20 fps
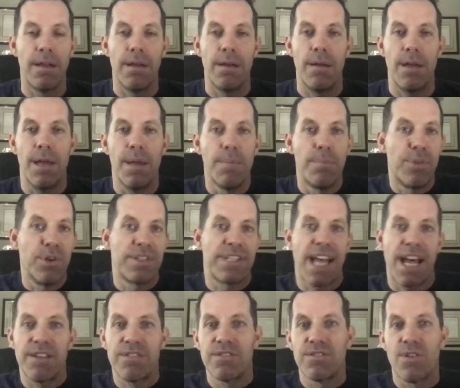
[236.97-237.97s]
and puts
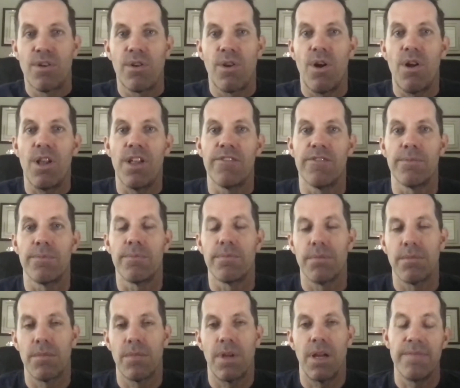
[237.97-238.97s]
houses on all of them.
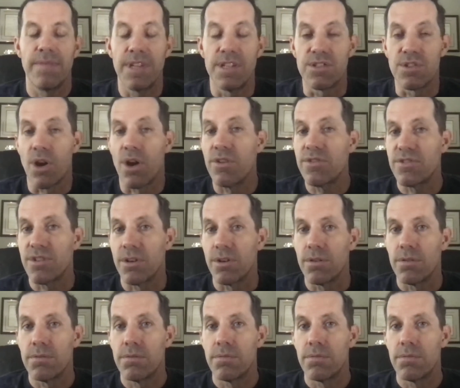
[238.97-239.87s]
There's also